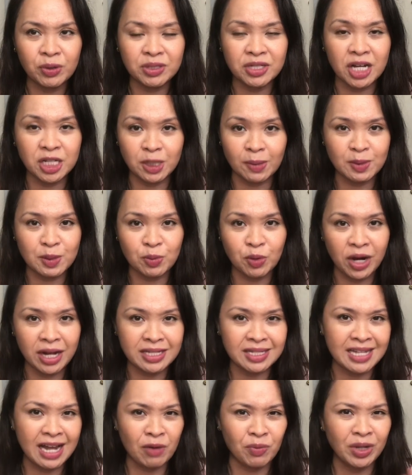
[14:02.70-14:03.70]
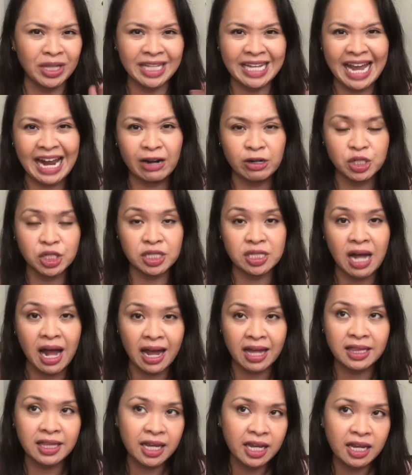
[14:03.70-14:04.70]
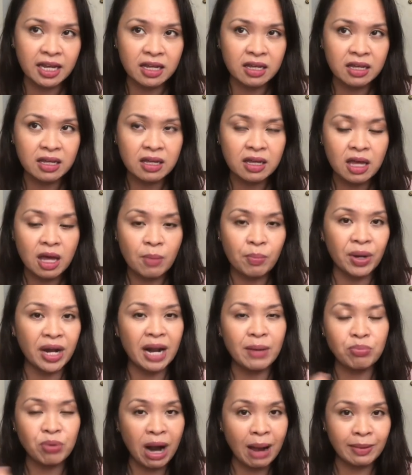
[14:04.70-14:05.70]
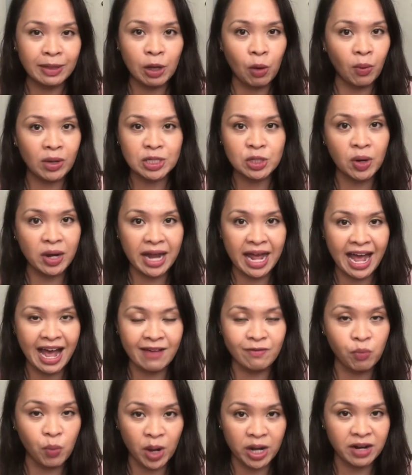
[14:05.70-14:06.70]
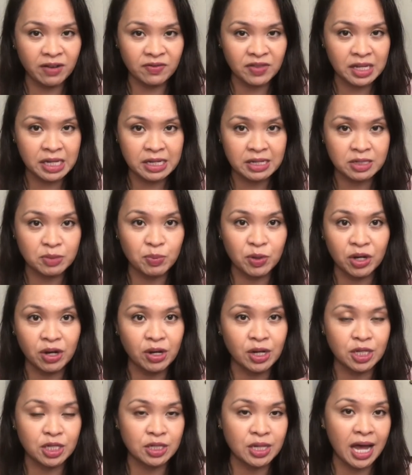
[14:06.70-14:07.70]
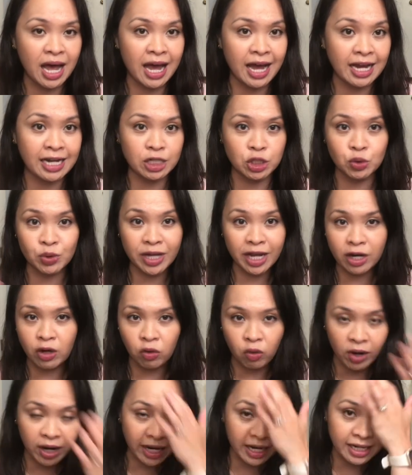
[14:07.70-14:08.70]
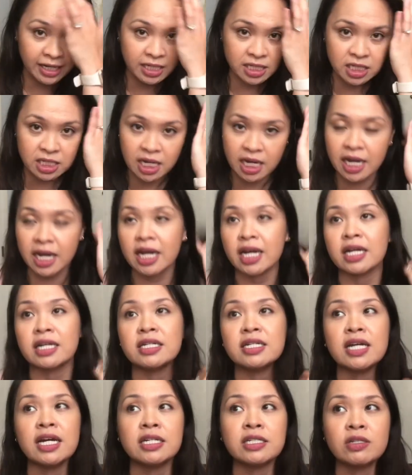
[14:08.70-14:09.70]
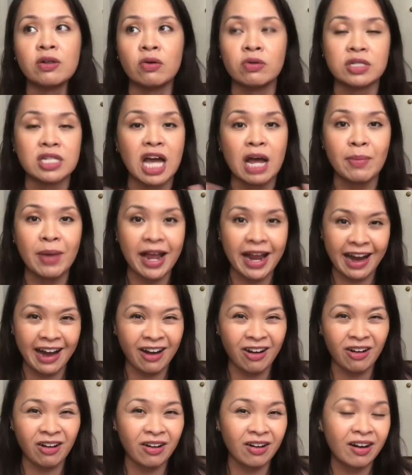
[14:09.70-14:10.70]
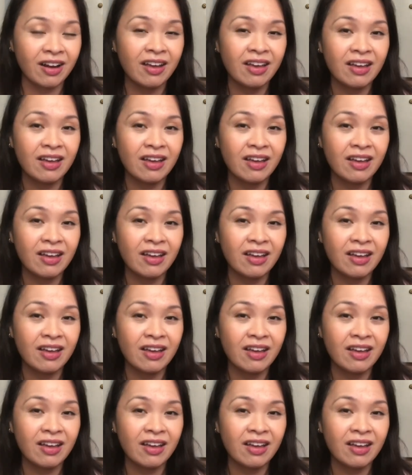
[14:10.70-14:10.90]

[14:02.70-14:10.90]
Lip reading: touch-up spray. It's not really hair styling, but I'm probably always going to have 1 of these because I do get grays, and I don't dye my hair